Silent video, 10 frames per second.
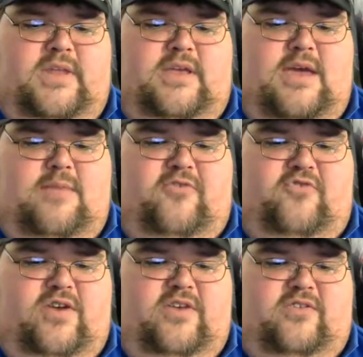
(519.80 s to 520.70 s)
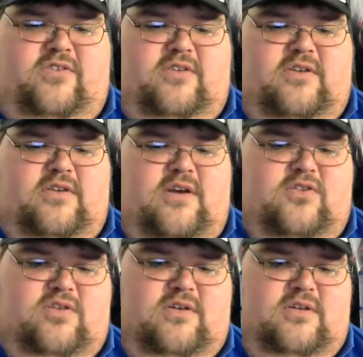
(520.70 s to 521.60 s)
game of risk,
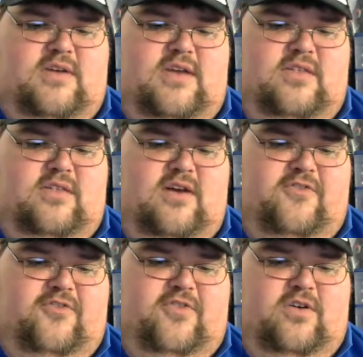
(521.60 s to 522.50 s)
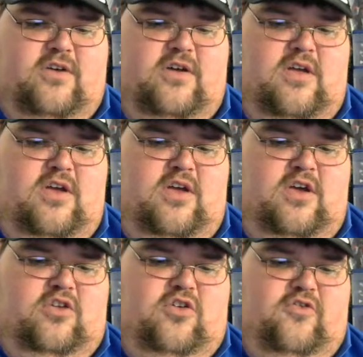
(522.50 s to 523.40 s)
deduction, and luck for
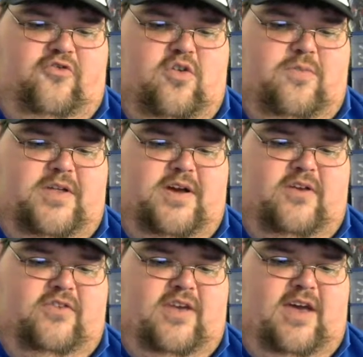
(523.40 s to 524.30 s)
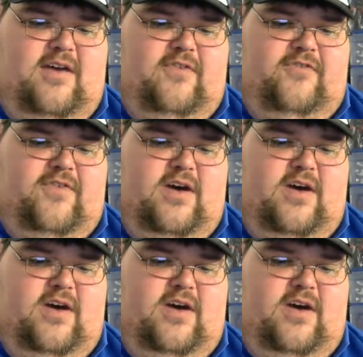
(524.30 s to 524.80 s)
2 to 4 players. They have